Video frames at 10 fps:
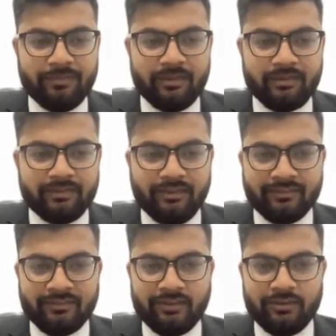
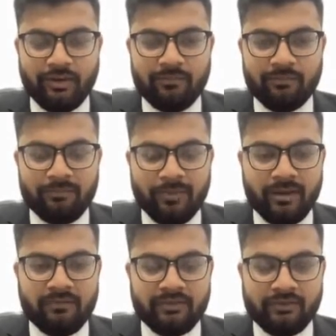Yes, sir, you can
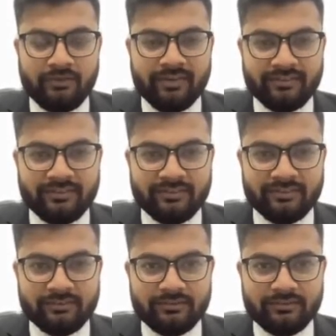begin with your session.